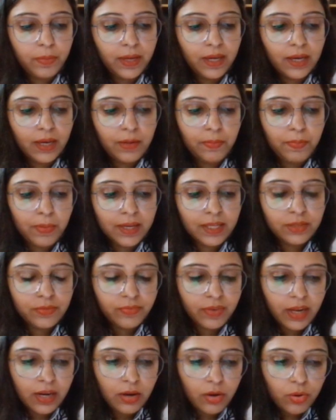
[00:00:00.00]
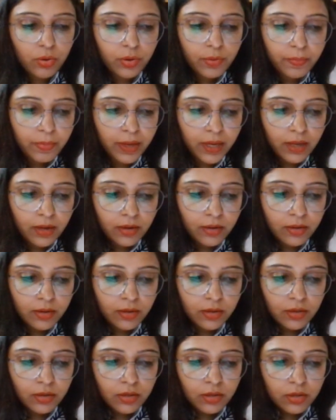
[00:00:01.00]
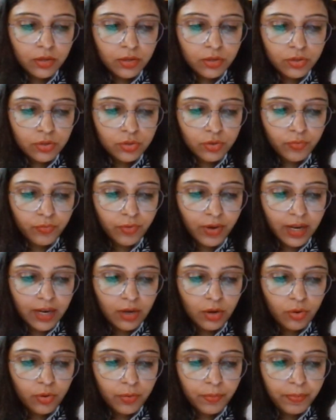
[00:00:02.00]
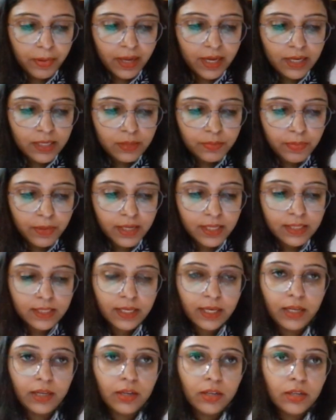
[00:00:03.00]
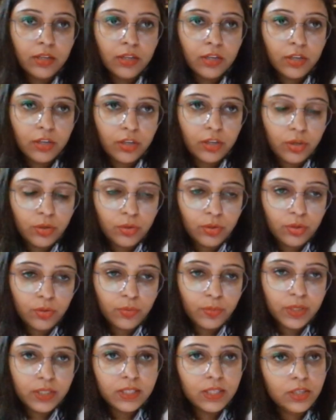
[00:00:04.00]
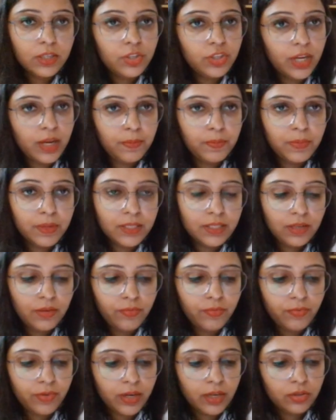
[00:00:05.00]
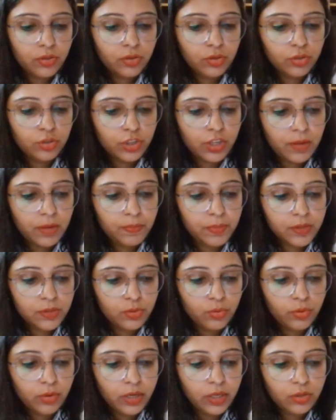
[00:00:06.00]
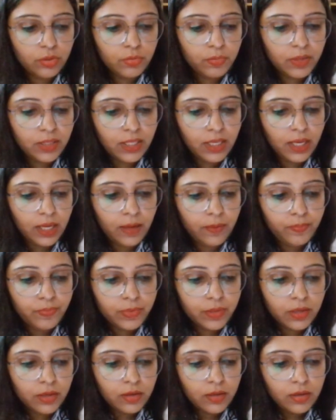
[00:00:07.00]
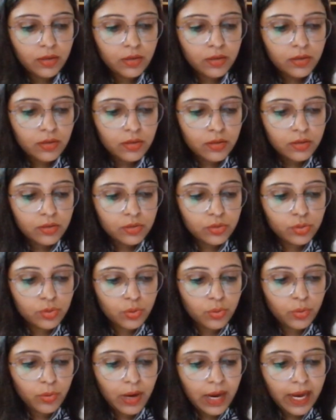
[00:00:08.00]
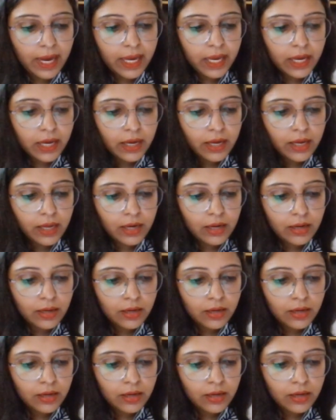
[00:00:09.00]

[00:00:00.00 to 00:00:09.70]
pair plus 1 lone pair. So one lone pair is present, due to which the shape is different. The shape is going to be the square